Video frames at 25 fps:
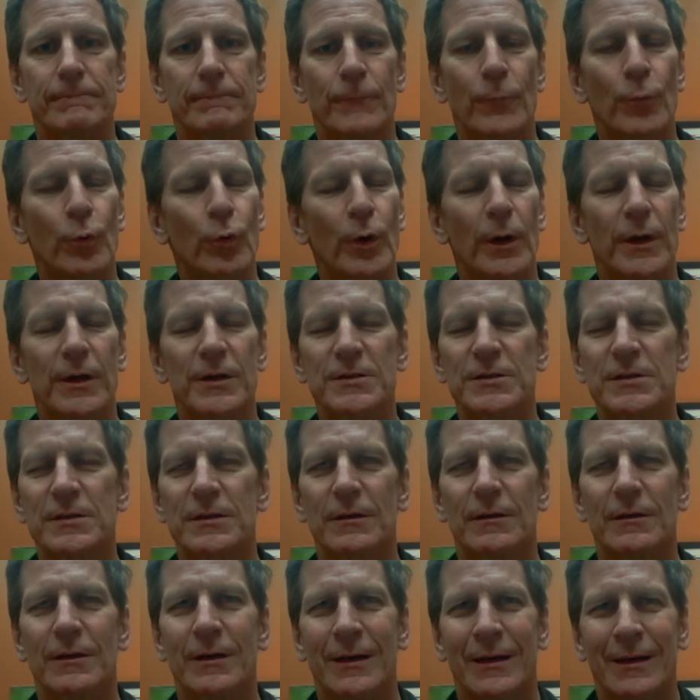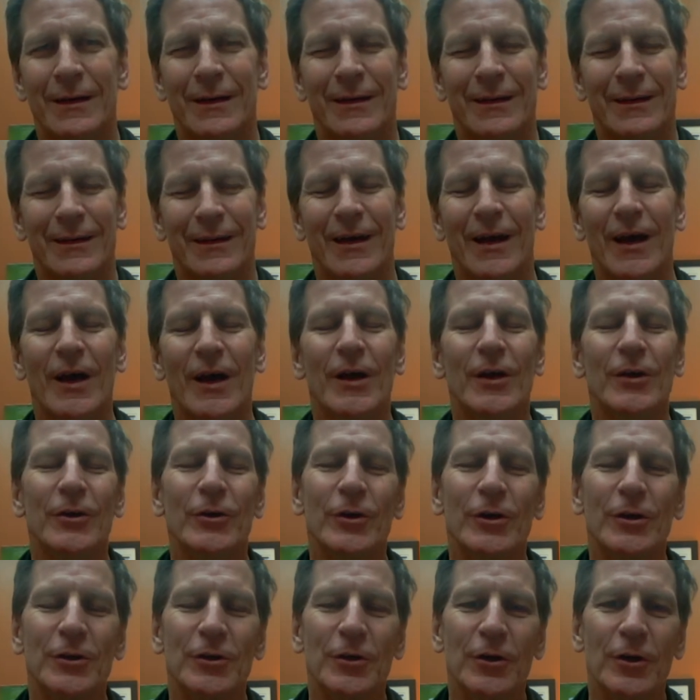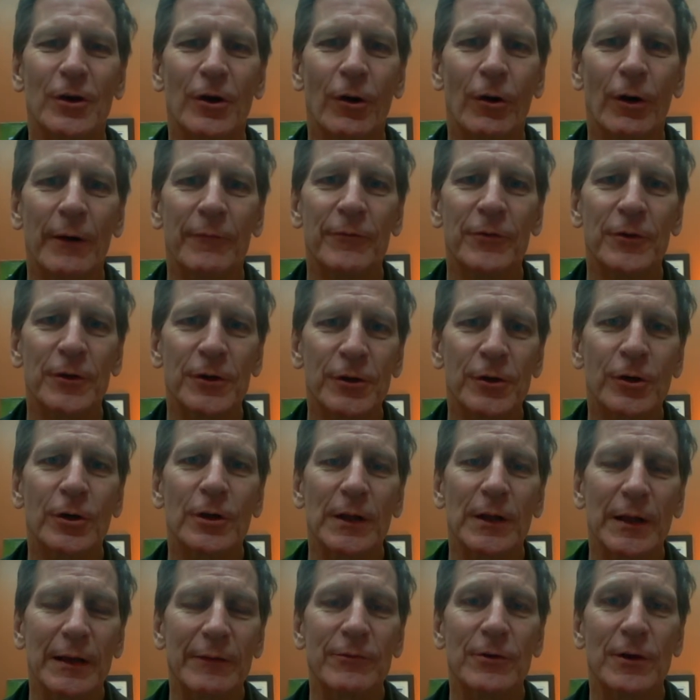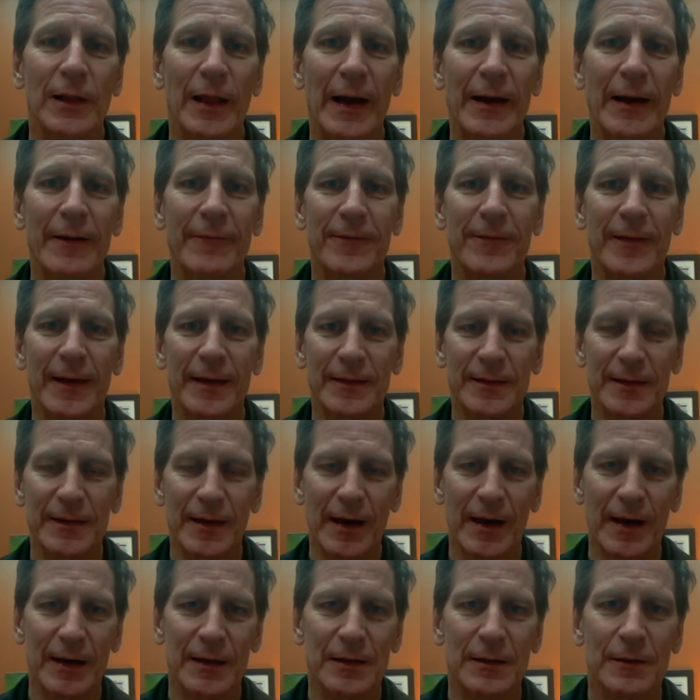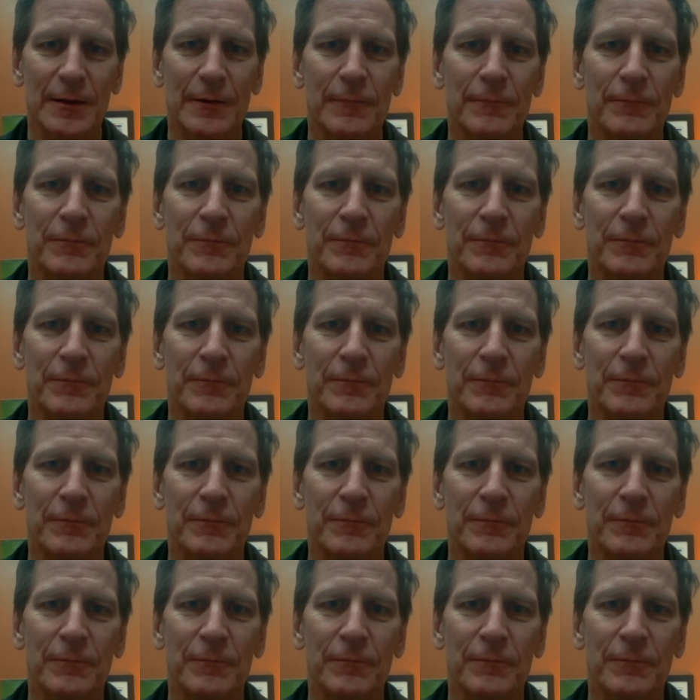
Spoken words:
Boy, you could do if you could live your life like that,